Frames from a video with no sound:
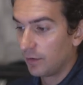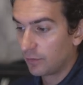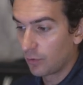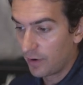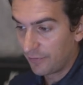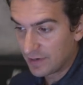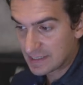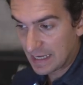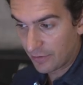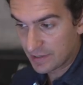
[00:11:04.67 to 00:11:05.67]
So if we
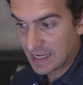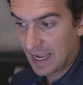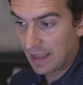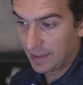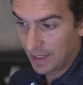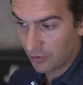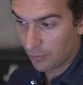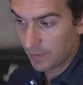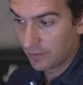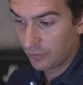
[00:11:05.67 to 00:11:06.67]
set our scale
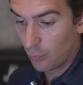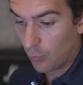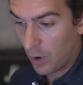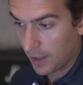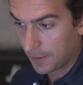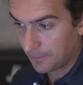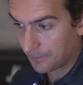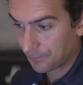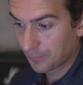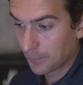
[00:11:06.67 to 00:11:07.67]
increment to 1,
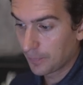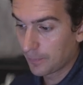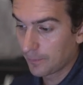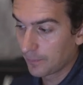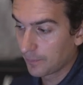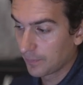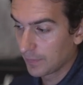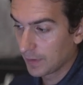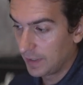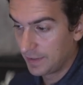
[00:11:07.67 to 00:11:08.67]

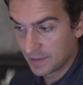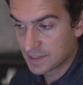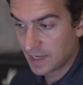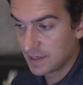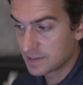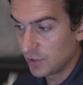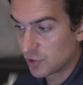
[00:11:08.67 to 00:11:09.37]
in this case,